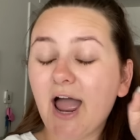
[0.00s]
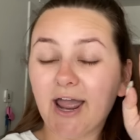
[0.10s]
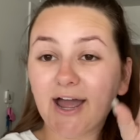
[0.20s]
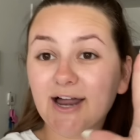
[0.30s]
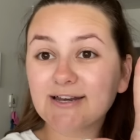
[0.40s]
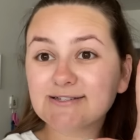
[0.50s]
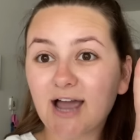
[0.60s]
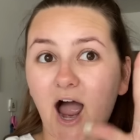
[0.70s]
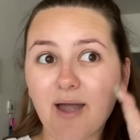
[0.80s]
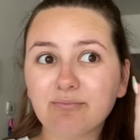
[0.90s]
and
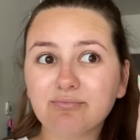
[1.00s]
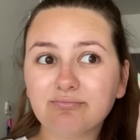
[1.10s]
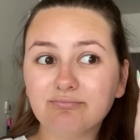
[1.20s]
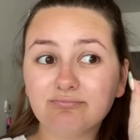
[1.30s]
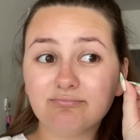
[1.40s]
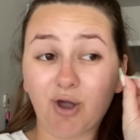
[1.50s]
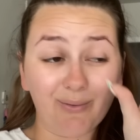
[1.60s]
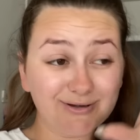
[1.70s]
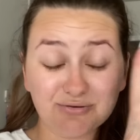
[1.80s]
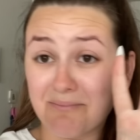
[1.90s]
I'm
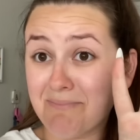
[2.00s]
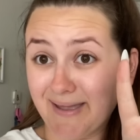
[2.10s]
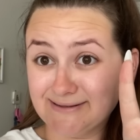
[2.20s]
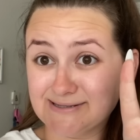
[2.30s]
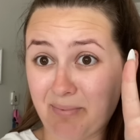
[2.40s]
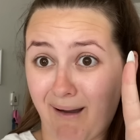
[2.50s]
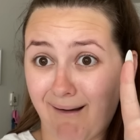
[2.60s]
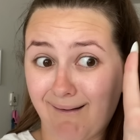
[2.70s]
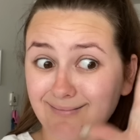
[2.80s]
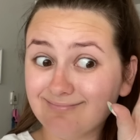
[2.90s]
going to a med
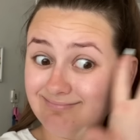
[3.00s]
spa.